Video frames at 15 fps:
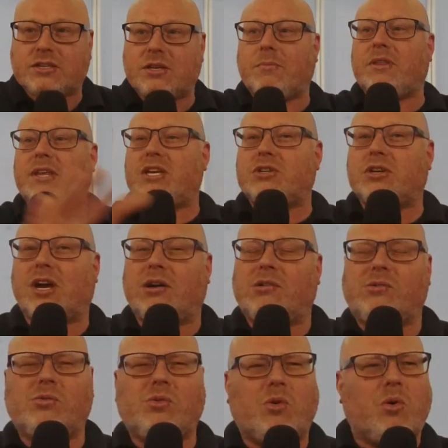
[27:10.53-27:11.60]
of these you go,
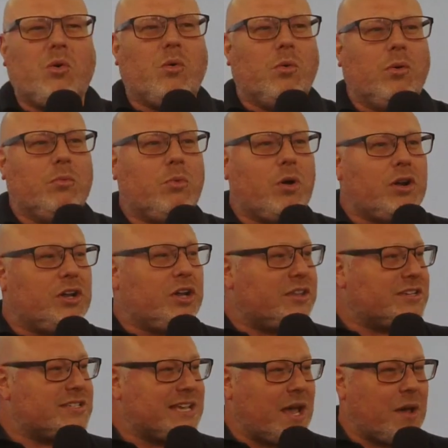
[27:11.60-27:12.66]
oh, what on earth
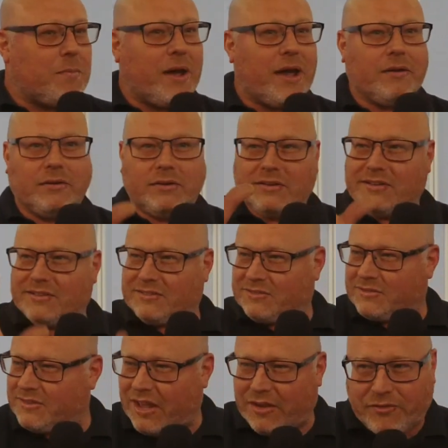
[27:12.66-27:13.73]
is that about?
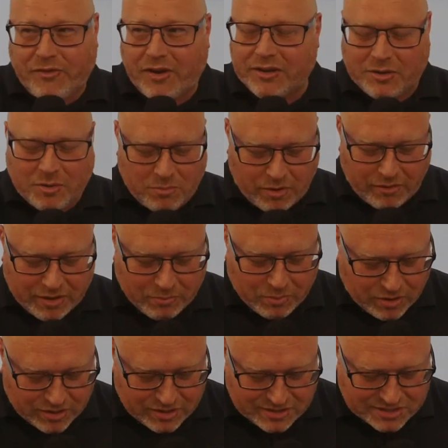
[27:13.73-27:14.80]
That's fine, don't worry, we're
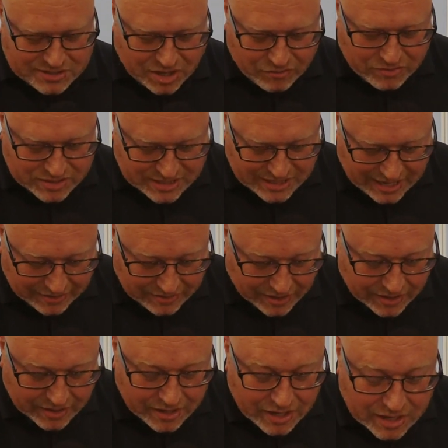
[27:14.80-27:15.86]
going to discover together.
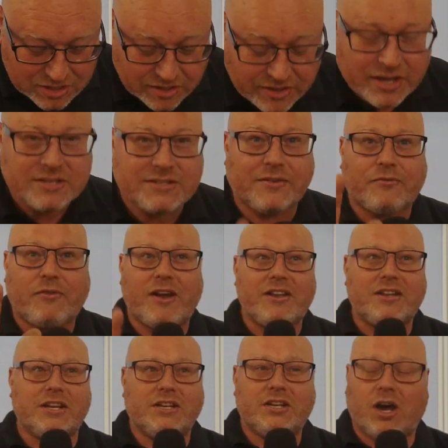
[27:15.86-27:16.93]
So there's the friend
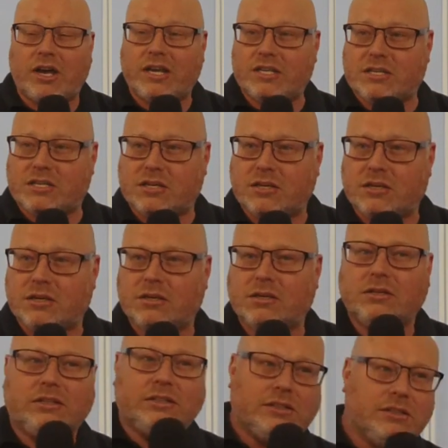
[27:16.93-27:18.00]
at night.
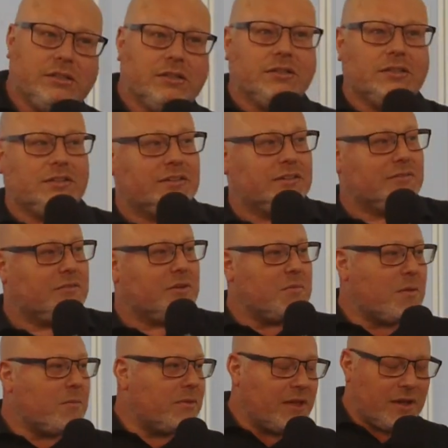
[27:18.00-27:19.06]

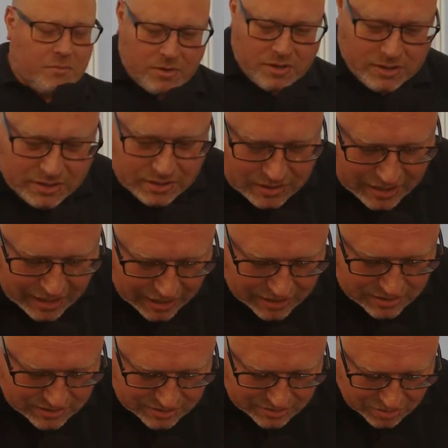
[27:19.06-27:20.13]
Remember that one?
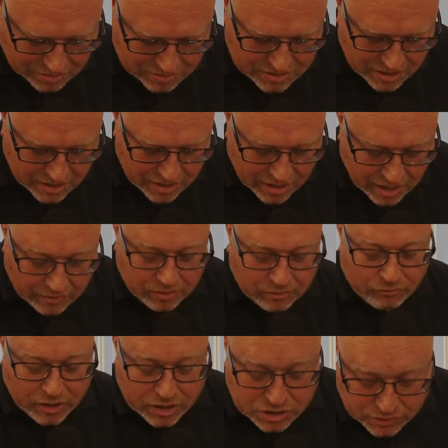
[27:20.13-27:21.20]
Excellent nods. The
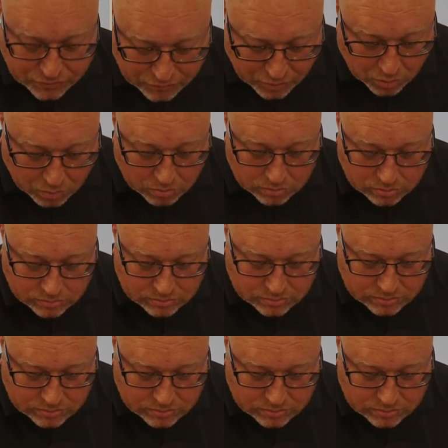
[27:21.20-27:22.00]
rich fool,